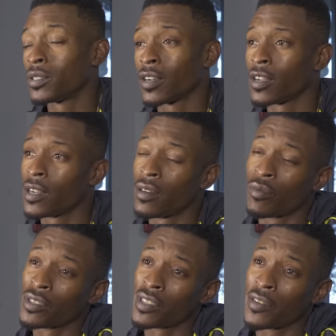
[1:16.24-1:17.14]
started, I
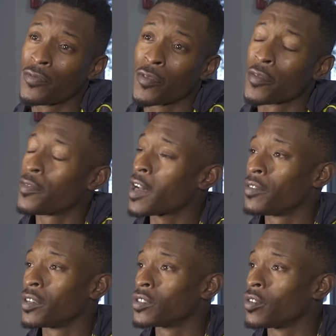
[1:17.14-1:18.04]
want to say, 4 or
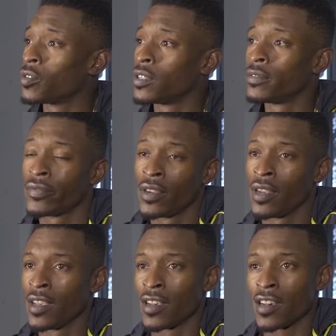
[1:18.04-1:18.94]
5 years old, and
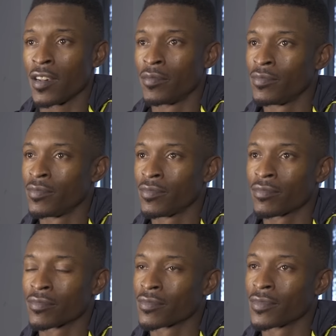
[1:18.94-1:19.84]

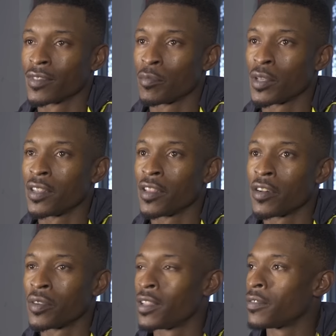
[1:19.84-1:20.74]
I've been in
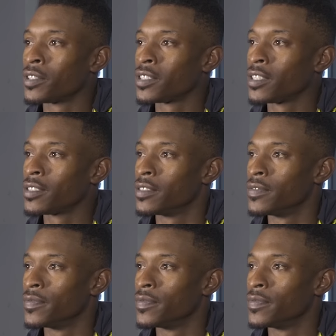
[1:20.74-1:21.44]
love with it ever since.